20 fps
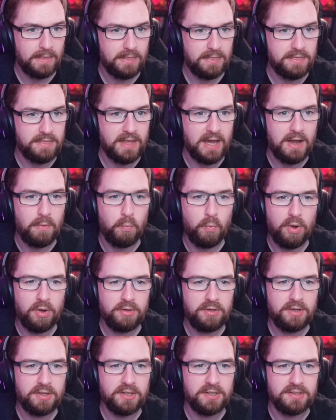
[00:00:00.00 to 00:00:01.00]
That
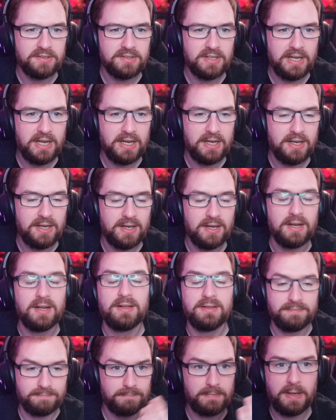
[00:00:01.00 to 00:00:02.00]
one that's in,
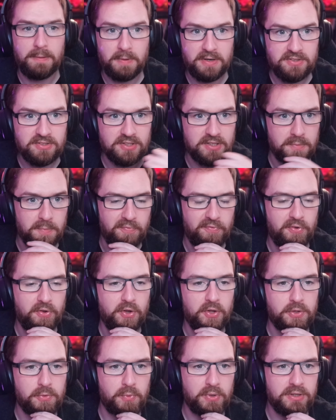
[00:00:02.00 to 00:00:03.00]
I mentioned it before,
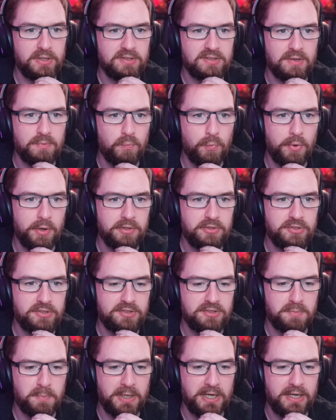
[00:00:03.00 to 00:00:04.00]
the one that's in Watcher's
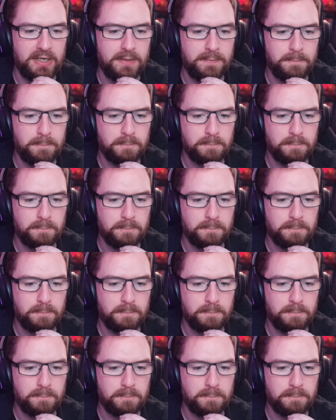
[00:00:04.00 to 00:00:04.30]
Spire.